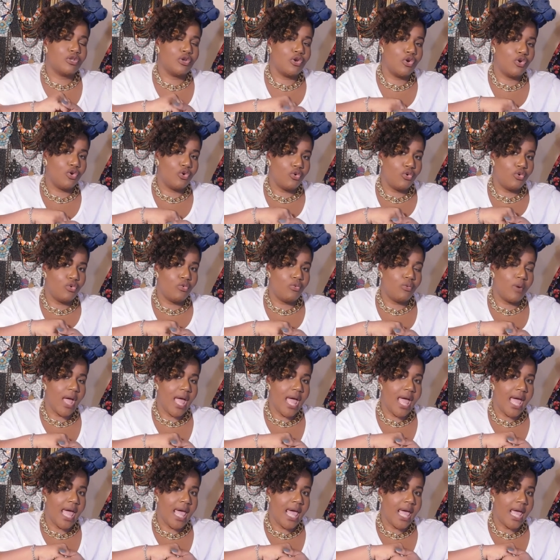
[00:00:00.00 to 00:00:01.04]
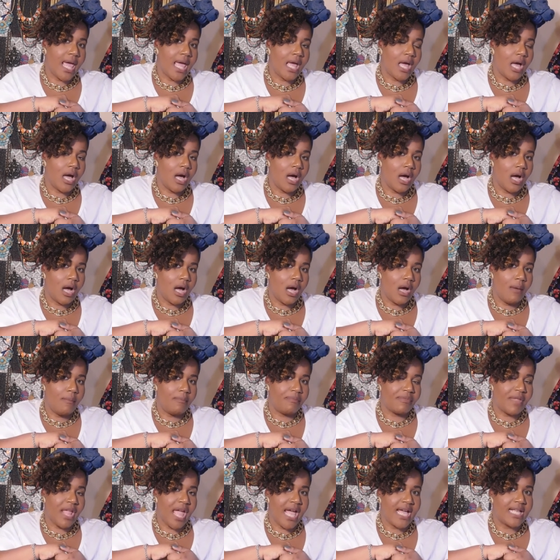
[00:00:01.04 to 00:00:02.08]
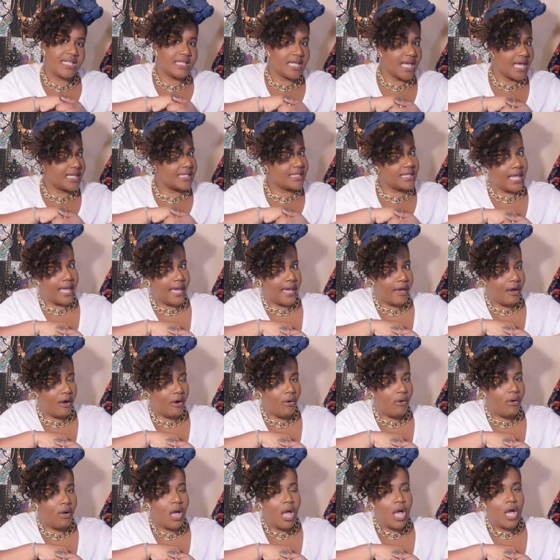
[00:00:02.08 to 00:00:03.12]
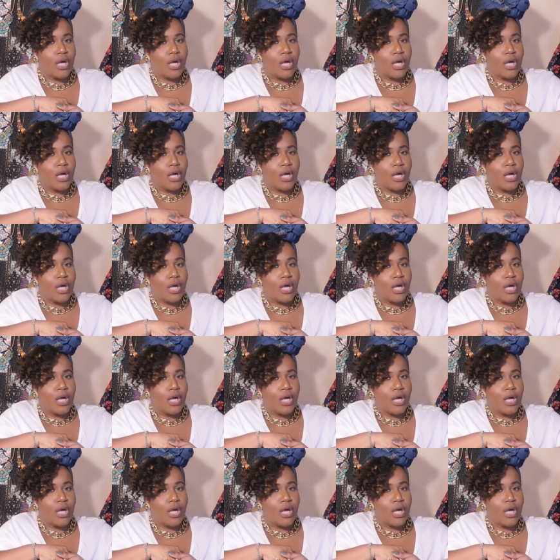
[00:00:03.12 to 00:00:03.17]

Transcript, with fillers: to a um, XXL.